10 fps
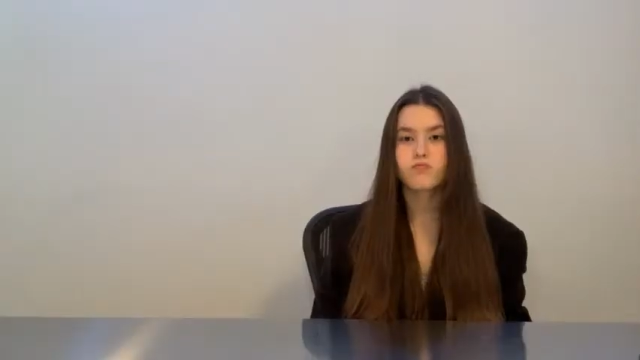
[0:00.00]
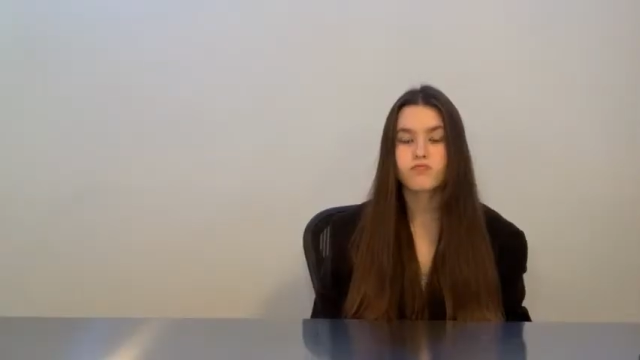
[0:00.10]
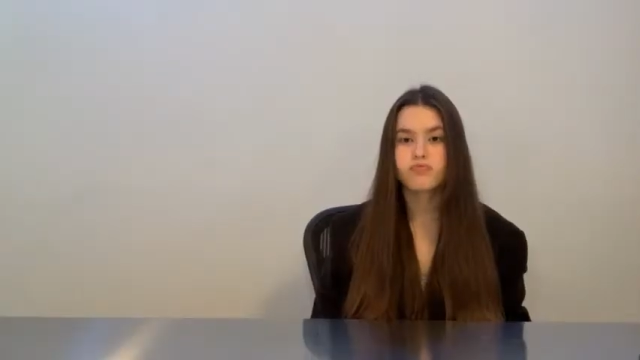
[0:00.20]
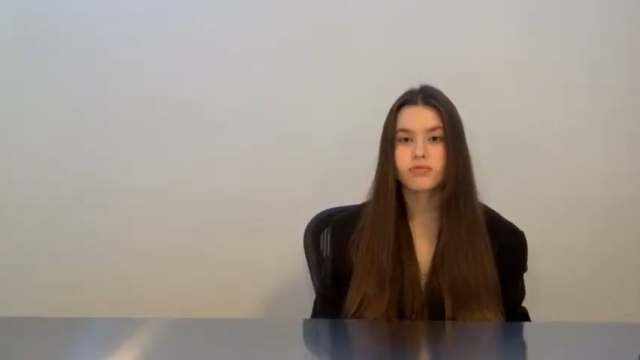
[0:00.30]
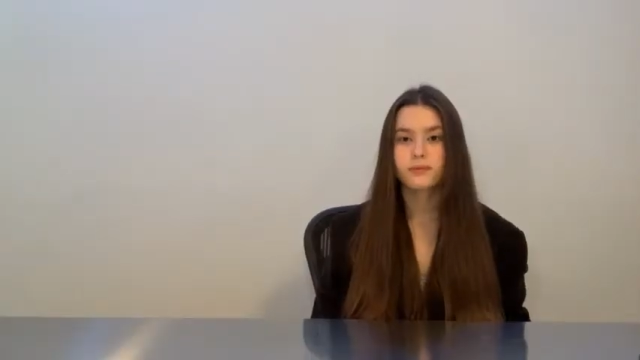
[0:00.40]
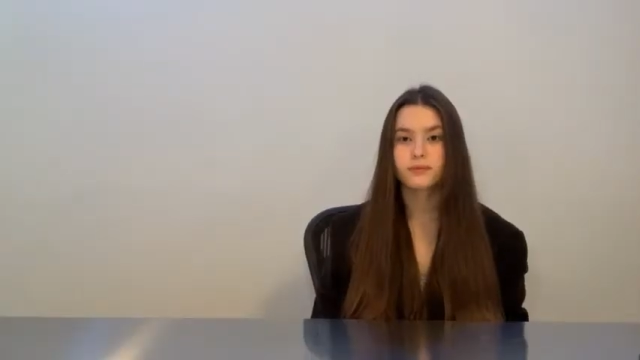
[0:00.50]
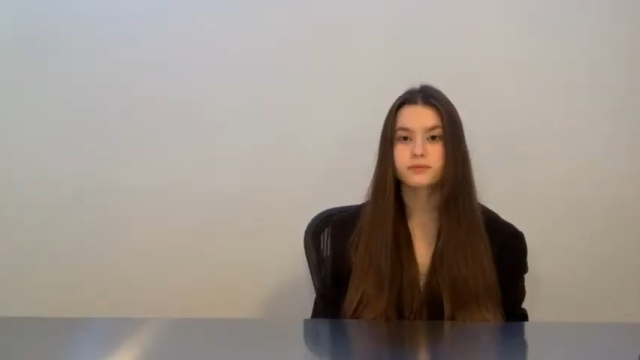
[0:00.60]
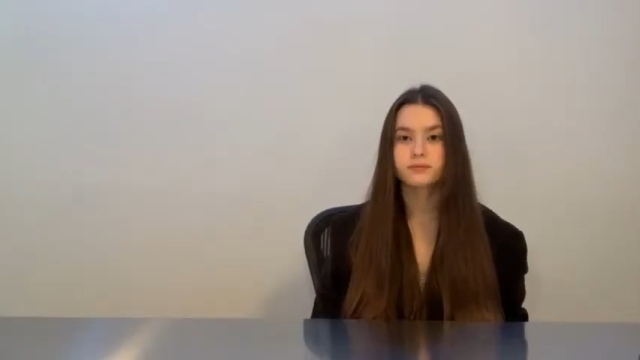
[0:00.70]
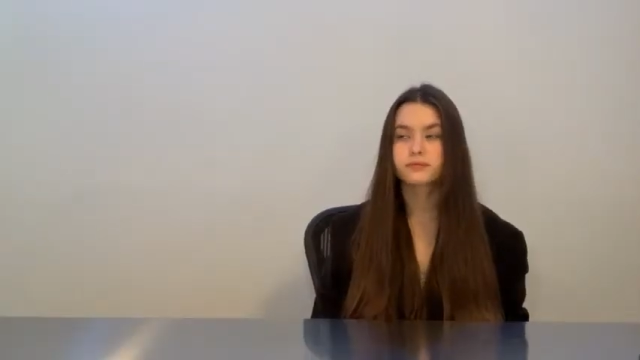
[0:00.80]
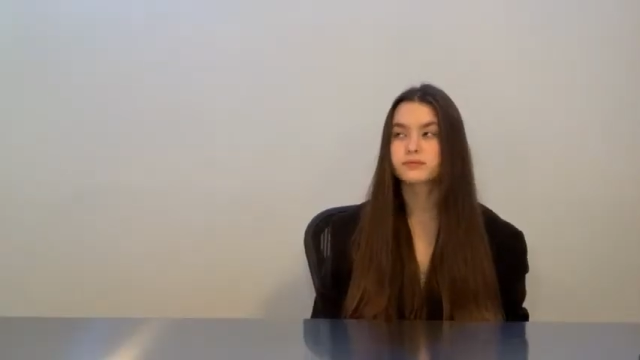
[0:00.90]

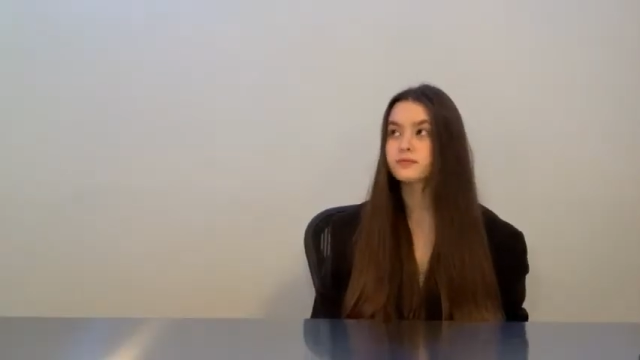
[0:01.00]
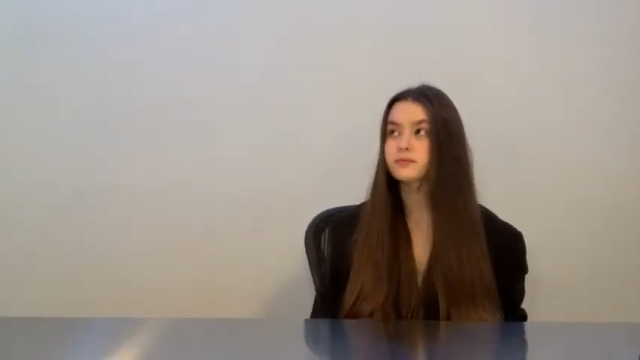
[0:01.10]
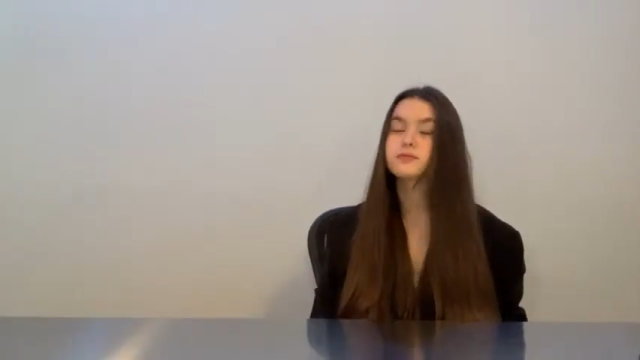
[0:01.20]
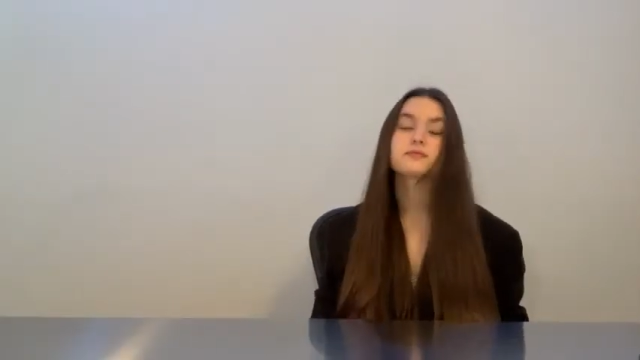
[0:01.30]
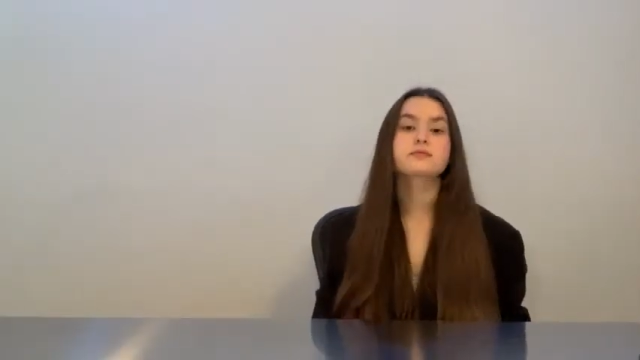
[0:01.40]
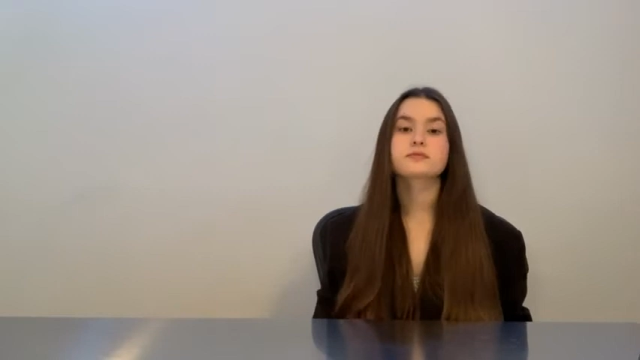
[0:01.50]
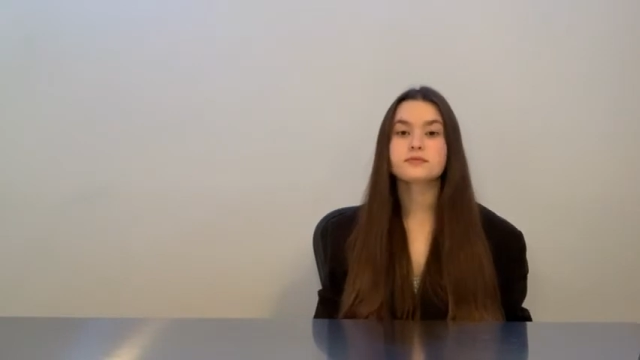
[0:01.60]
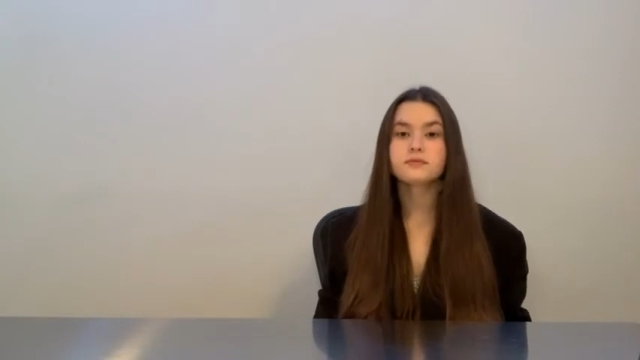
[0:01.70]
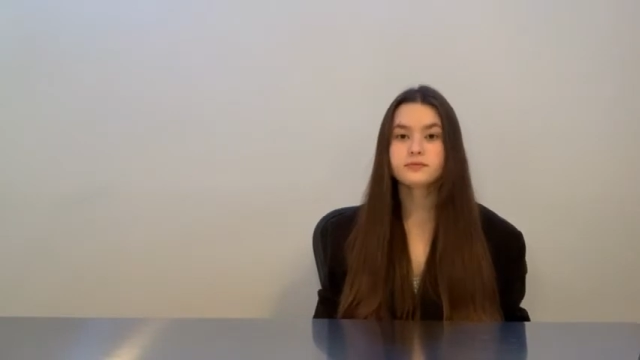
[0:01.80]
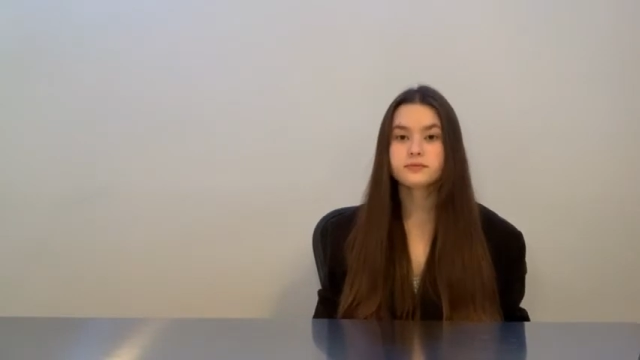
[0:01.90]

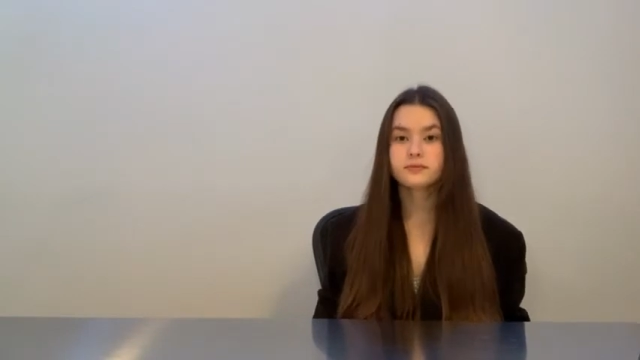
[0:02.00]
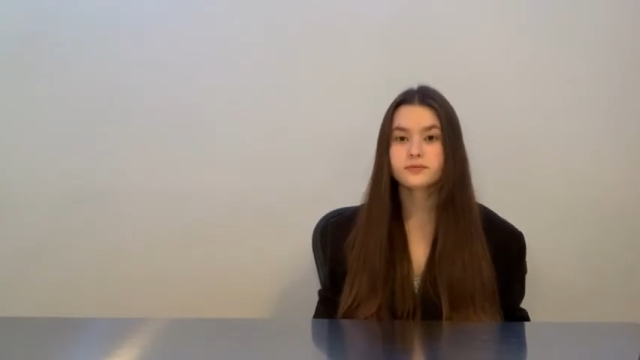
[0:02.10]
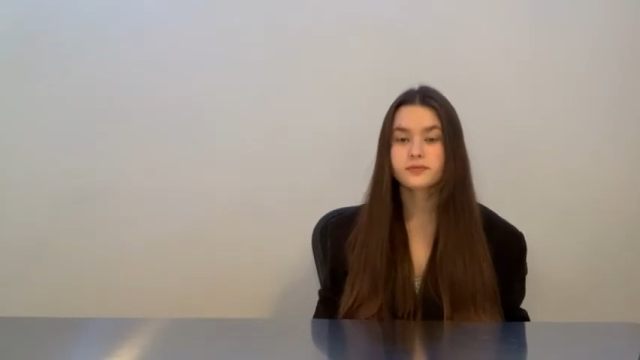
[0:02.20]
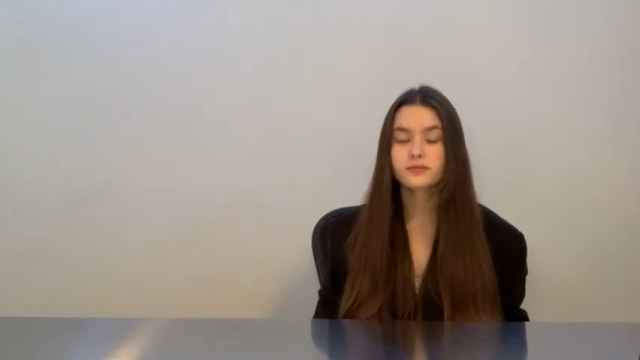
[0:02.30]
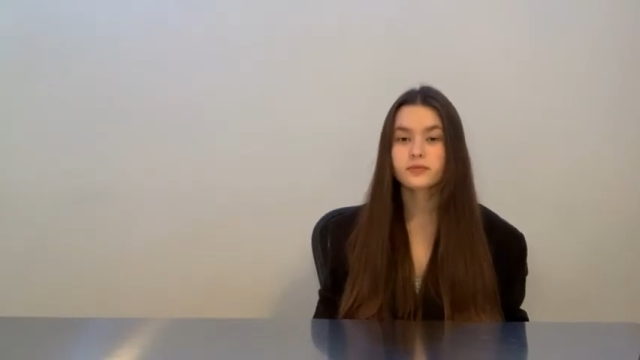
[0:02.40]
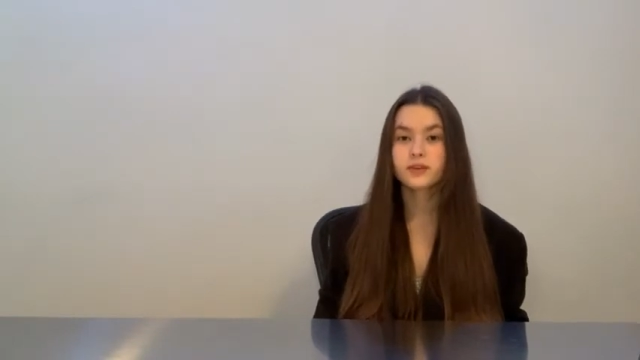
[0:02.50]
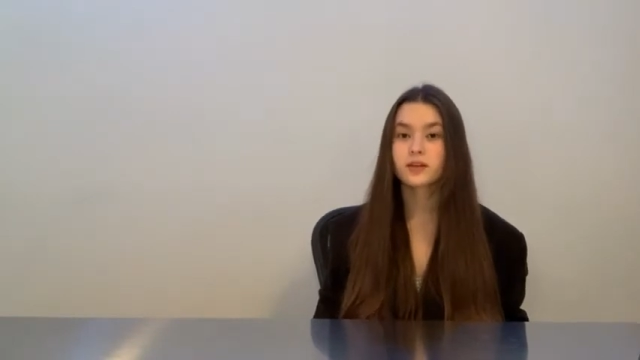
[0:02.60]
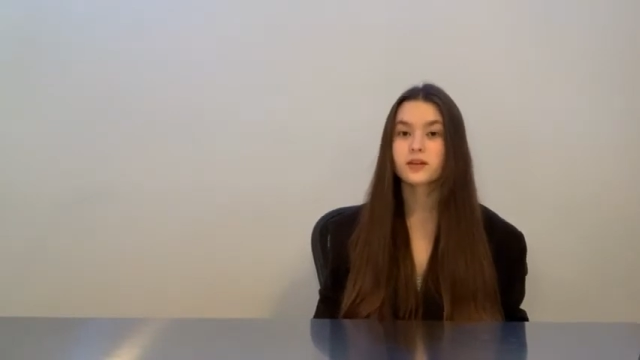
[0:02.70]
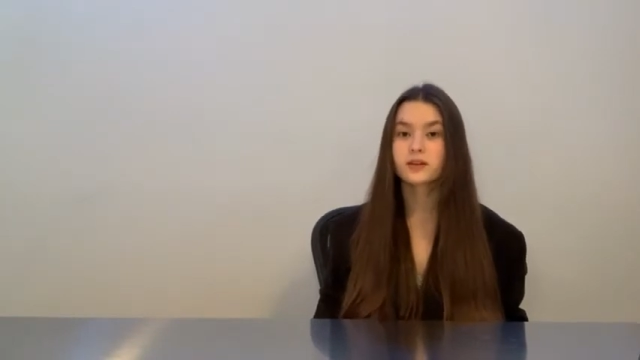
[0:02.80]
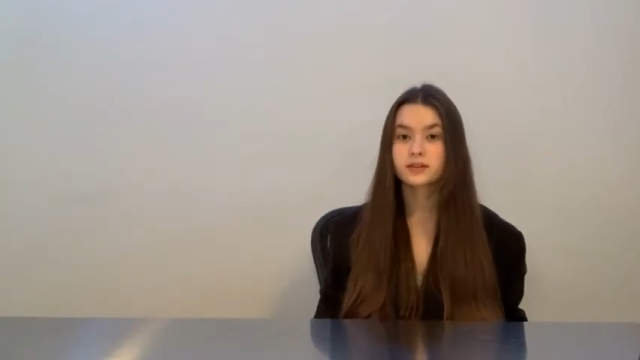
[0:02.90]

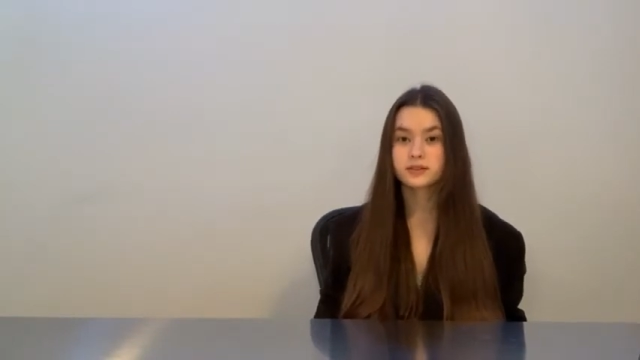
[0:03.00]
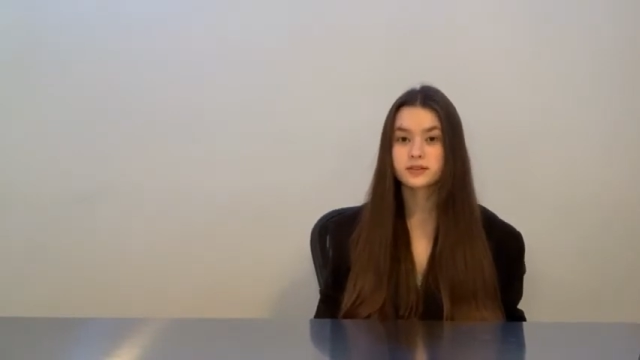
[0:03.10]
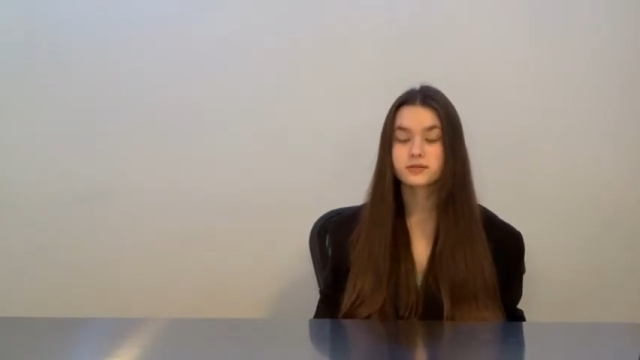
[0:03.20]
Nothing is said.